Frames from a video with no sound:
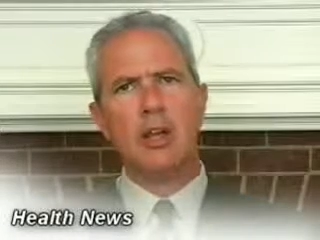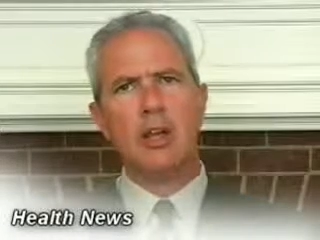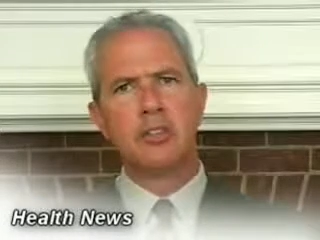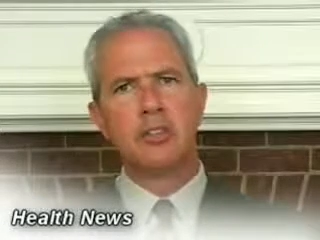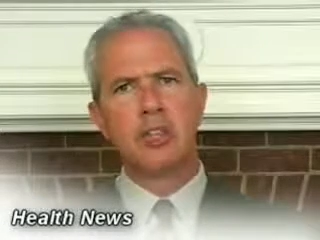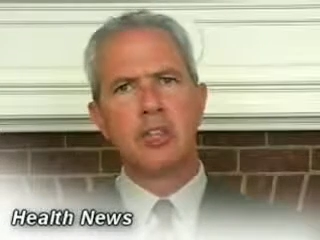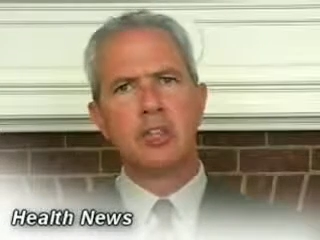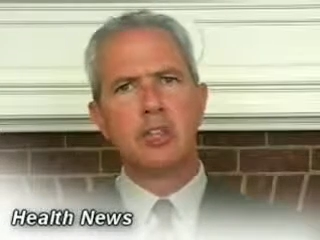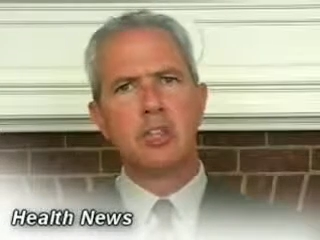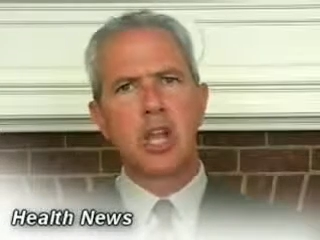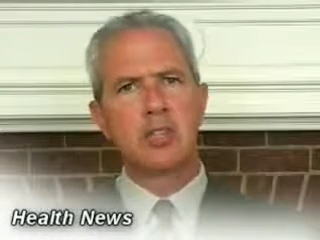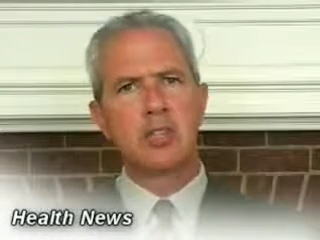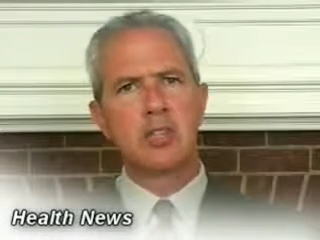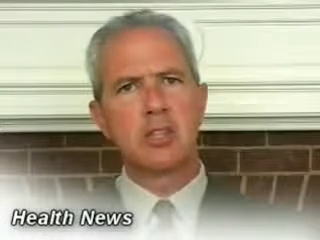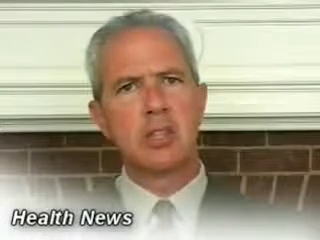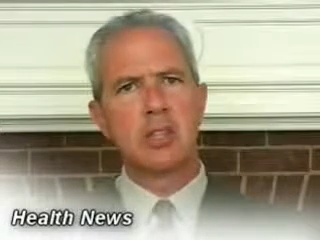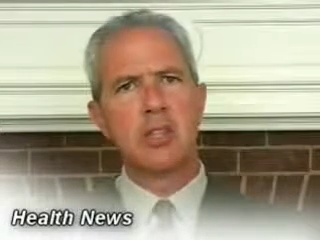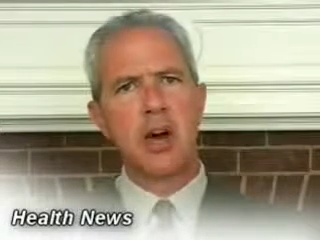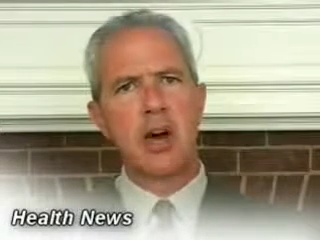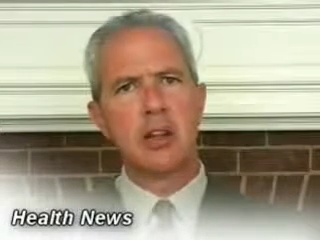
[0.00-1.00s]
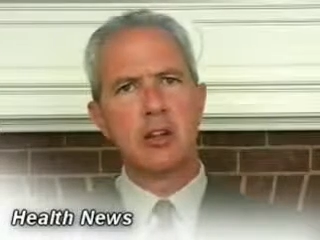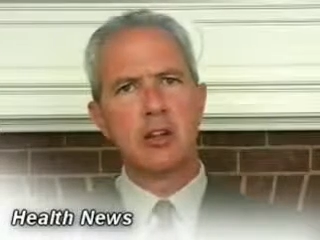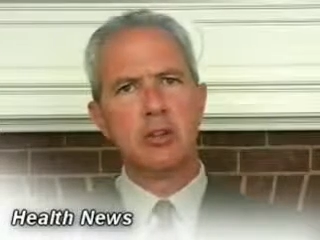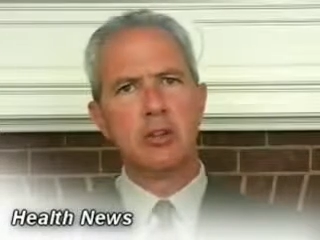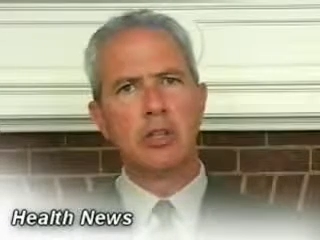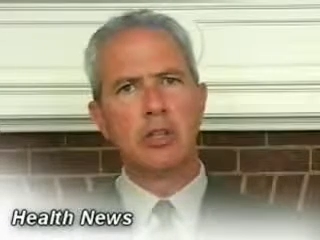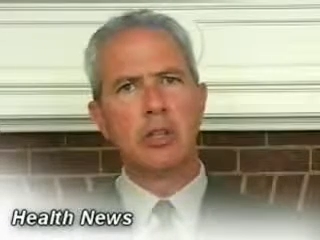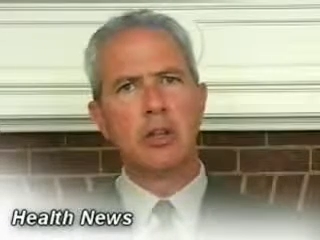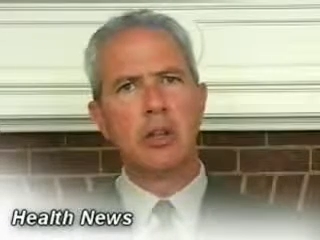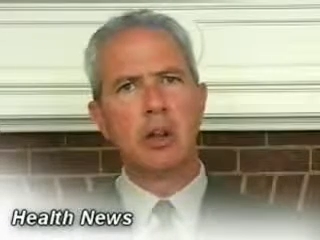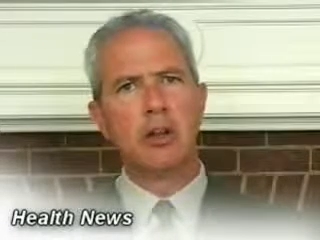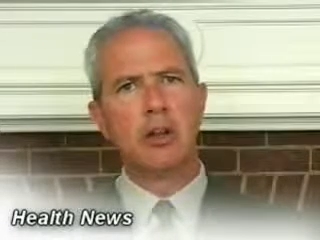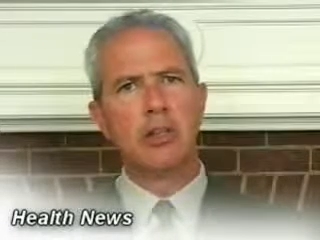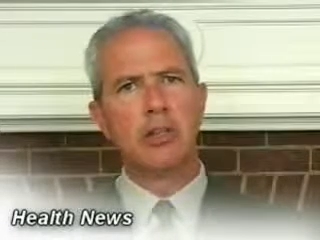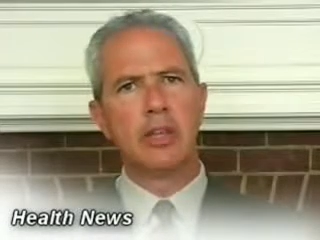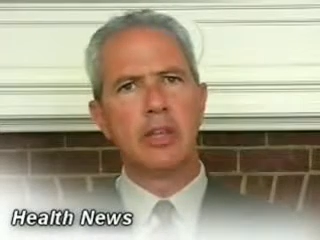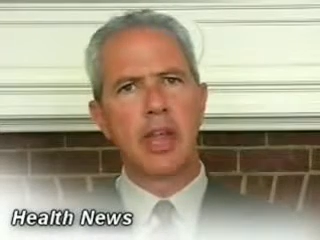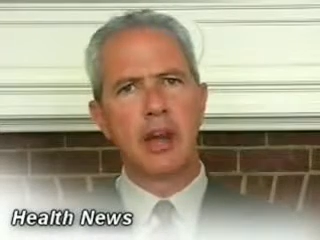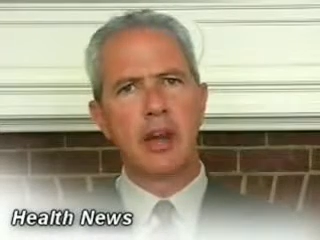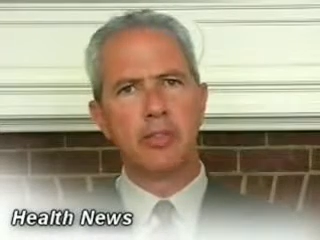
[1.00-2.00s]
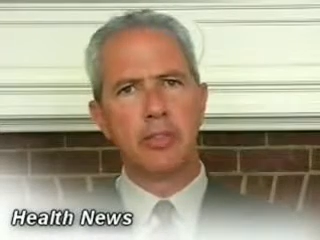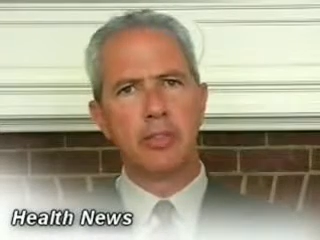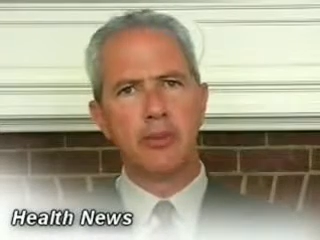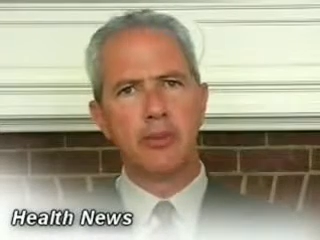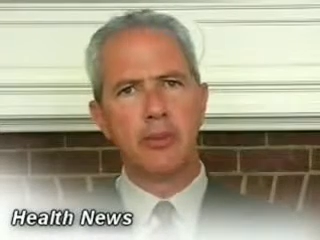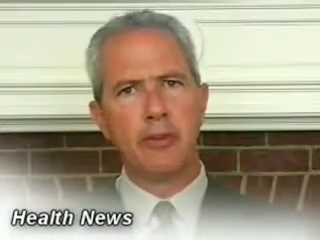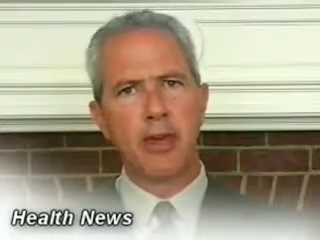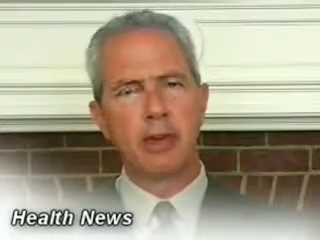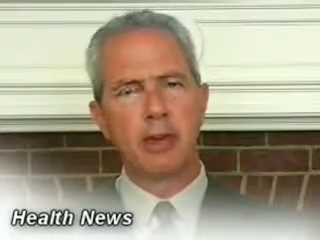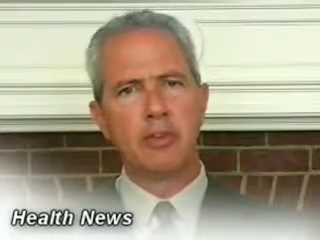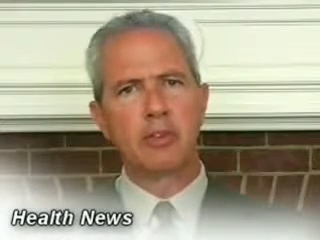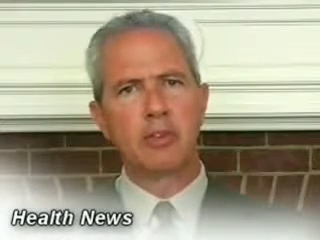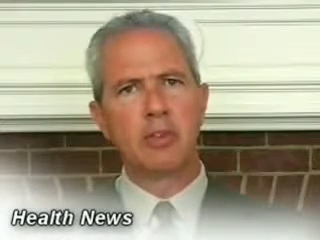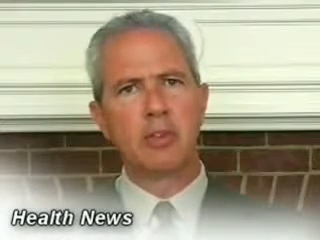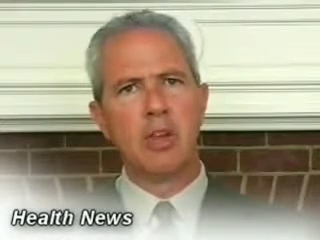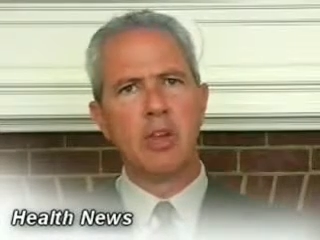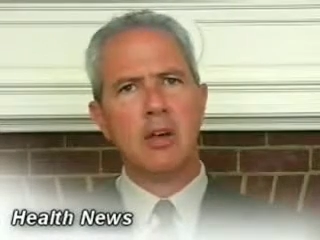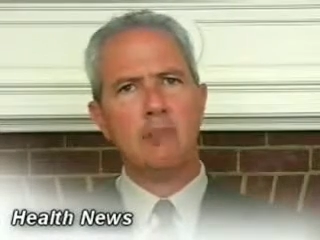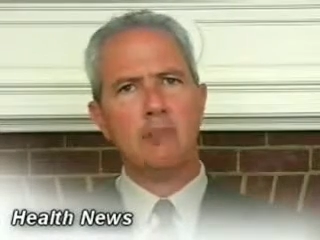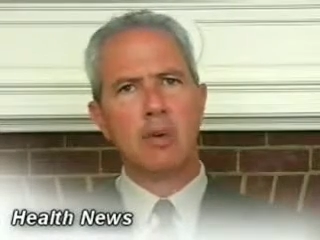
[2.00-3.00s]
suggest that not only are the health effects,